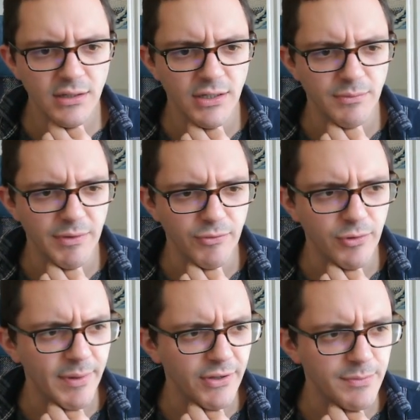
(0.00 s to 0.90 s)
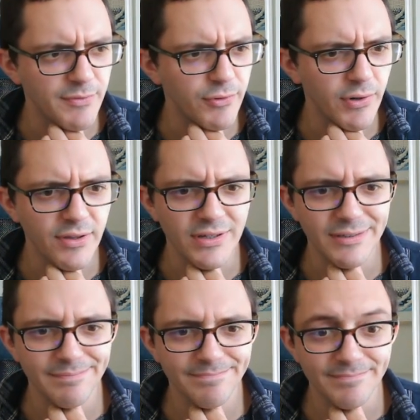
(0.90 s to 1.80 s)
We've talked about those before, I think.
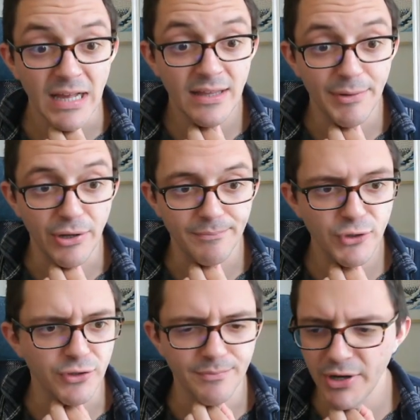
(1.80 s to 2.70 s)
Okay, good.